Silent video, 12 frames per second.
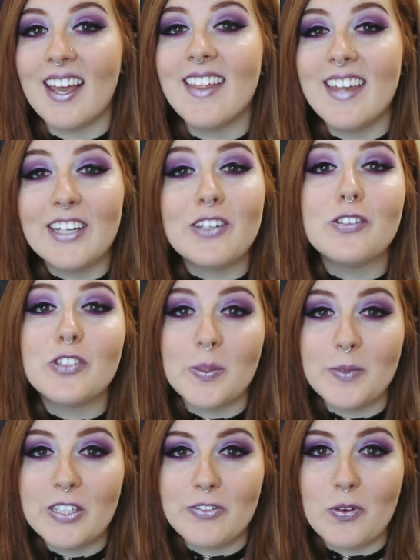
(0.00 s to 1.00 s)
thank you so
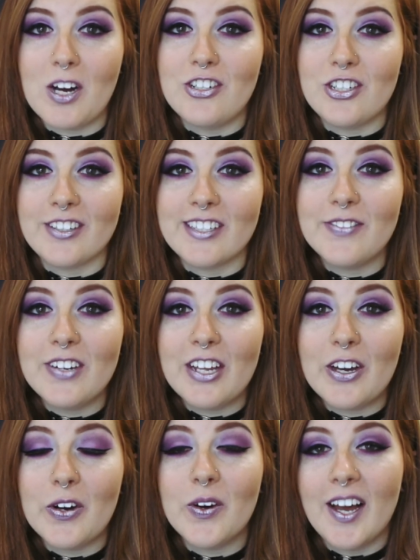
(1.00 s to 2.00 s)
much for watching this
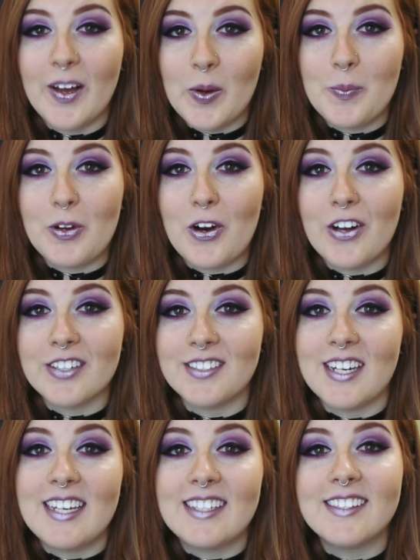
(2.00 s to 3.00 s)
video. I hope you're all
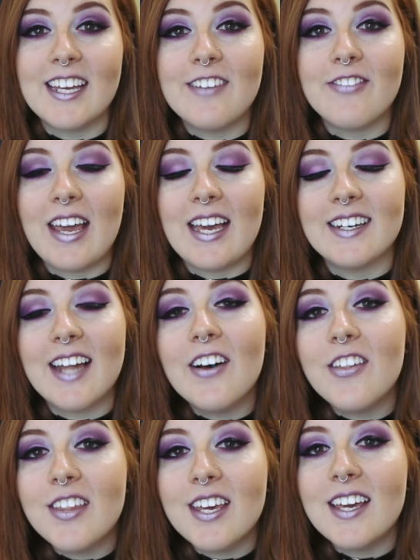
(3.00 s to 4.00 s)
staying safe and
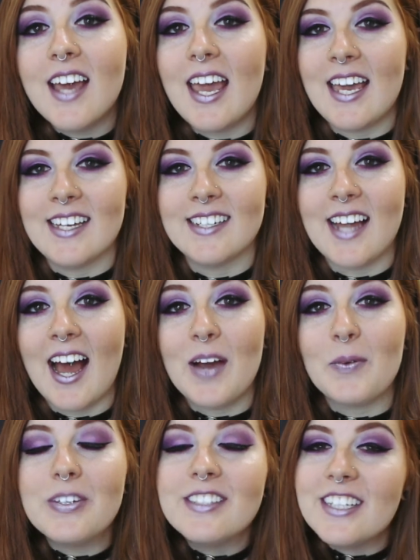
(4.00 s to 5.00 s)
healthy and I
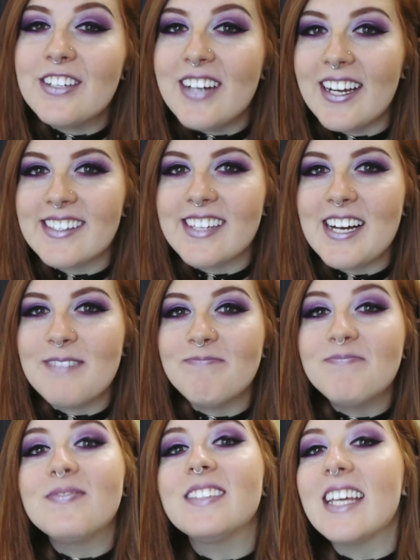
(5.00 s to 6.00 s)
will see you next
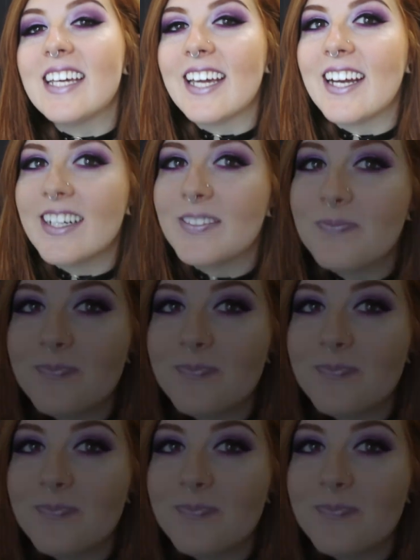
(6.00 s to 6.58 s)
time. Take care.